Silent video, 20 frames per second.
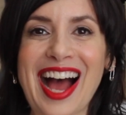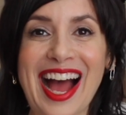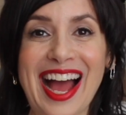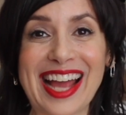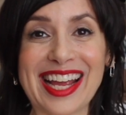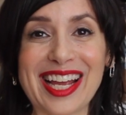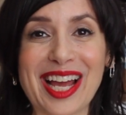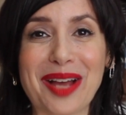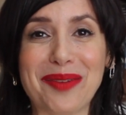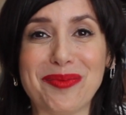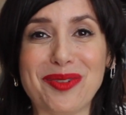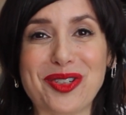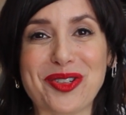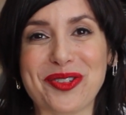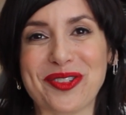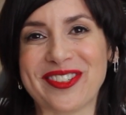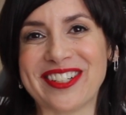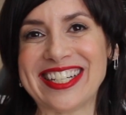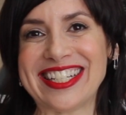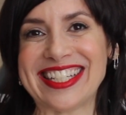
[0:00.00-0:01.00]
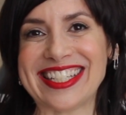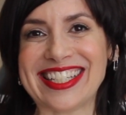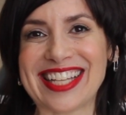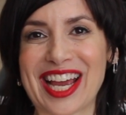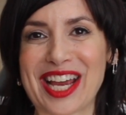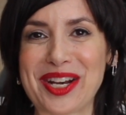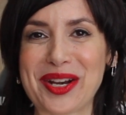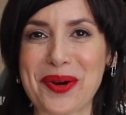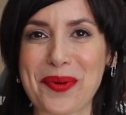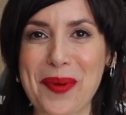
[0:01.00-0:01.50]
Hi, I'm jewelry
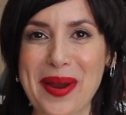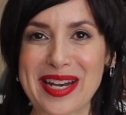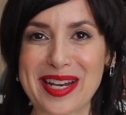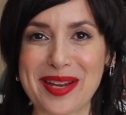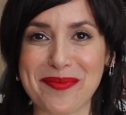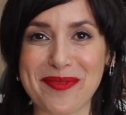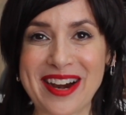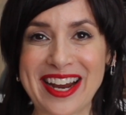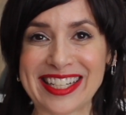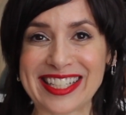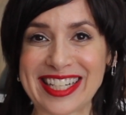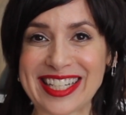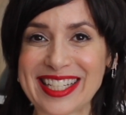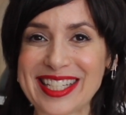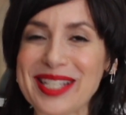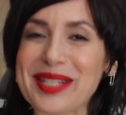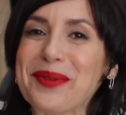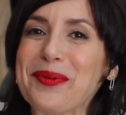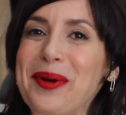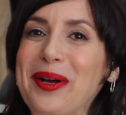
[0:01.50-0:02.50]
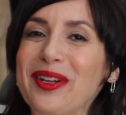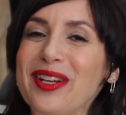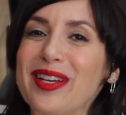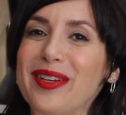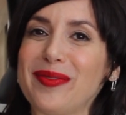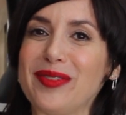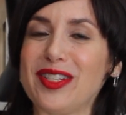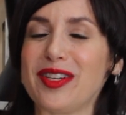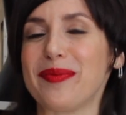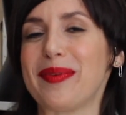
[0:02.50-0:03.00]
designer Wendy Brandes.
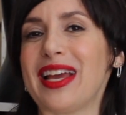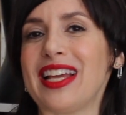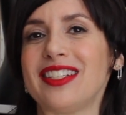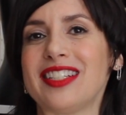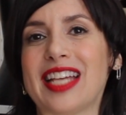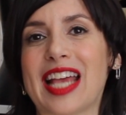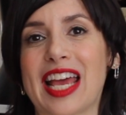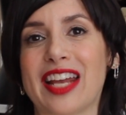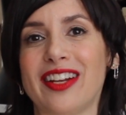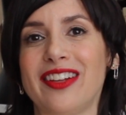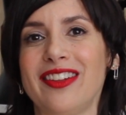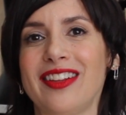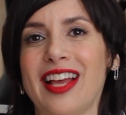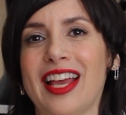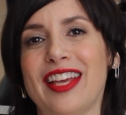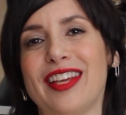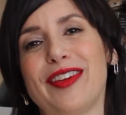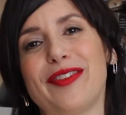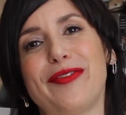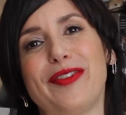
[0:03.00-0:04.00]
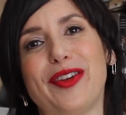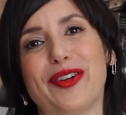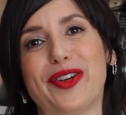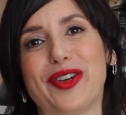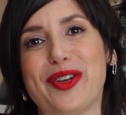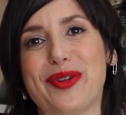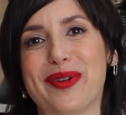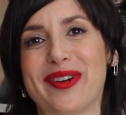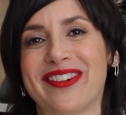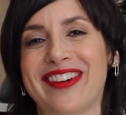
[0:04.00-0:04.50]
Welcome to my channel. If you're
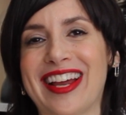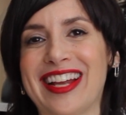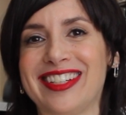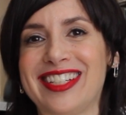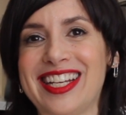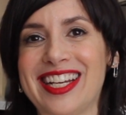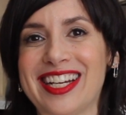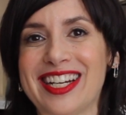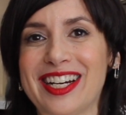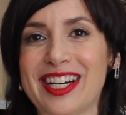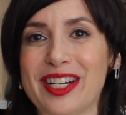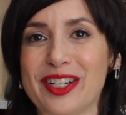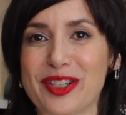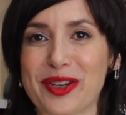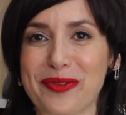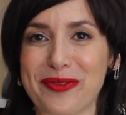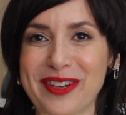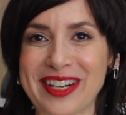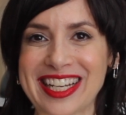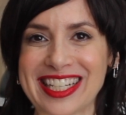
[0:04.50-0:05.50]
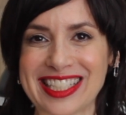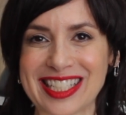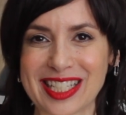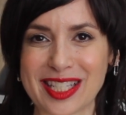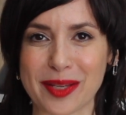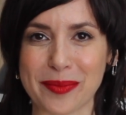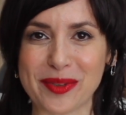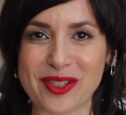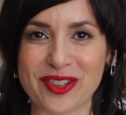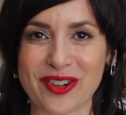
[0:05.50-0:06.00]
new around here, don't forget to
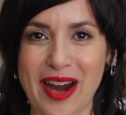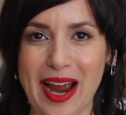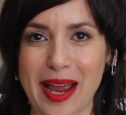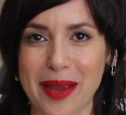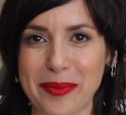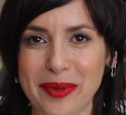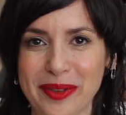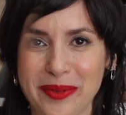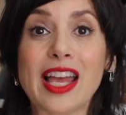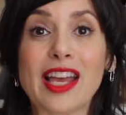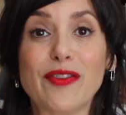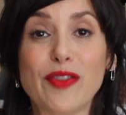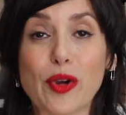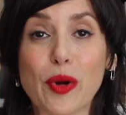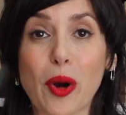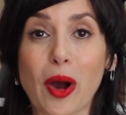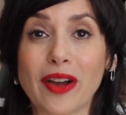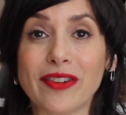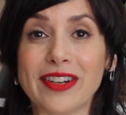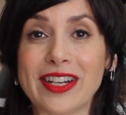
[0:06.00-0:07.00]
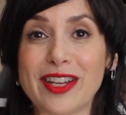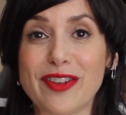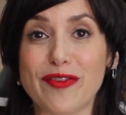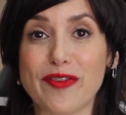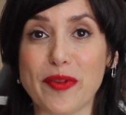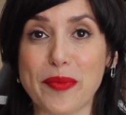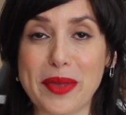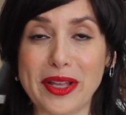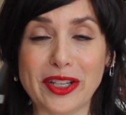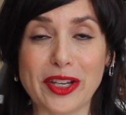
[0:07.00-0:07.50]
subscribe. If you're already
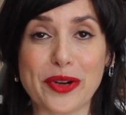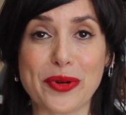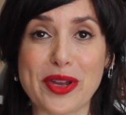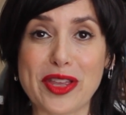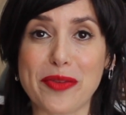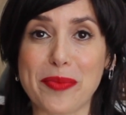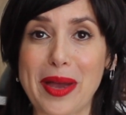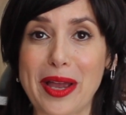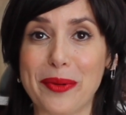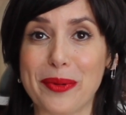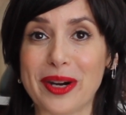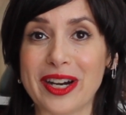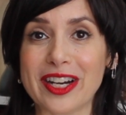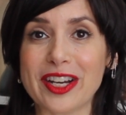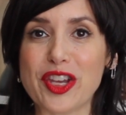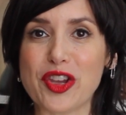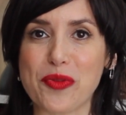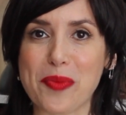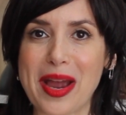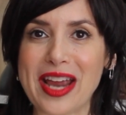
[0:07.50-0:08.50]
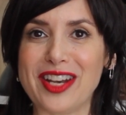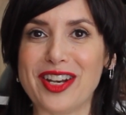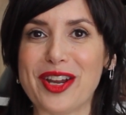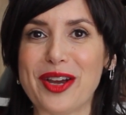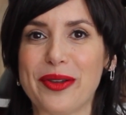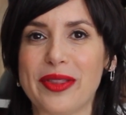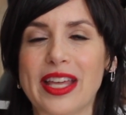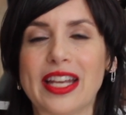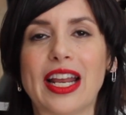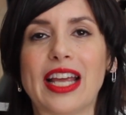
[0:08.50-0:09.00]
familiar with my work, you might
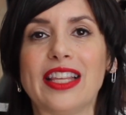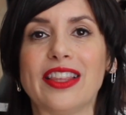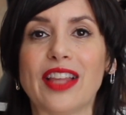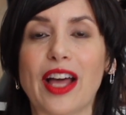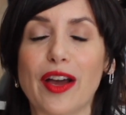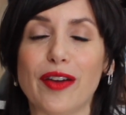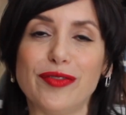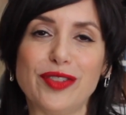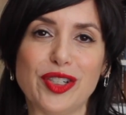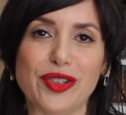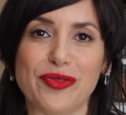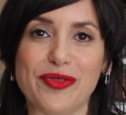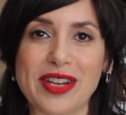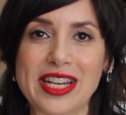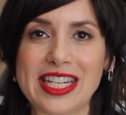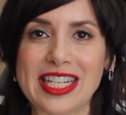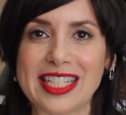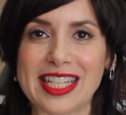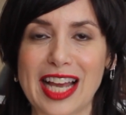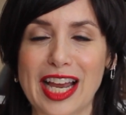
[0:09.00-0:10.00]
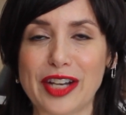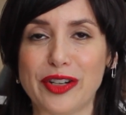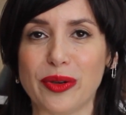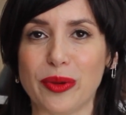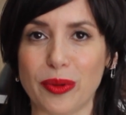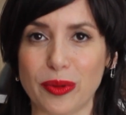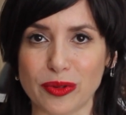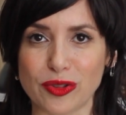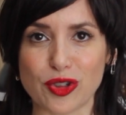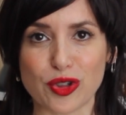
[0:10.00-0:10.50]
know that I love to
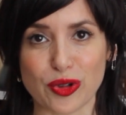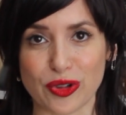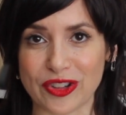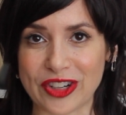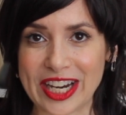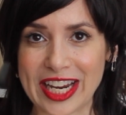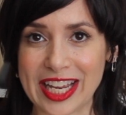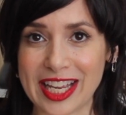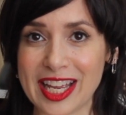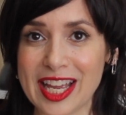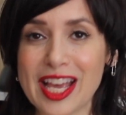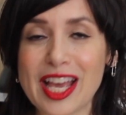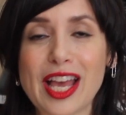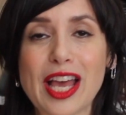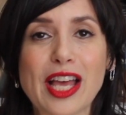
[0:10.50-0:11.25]
redesign old jewelry.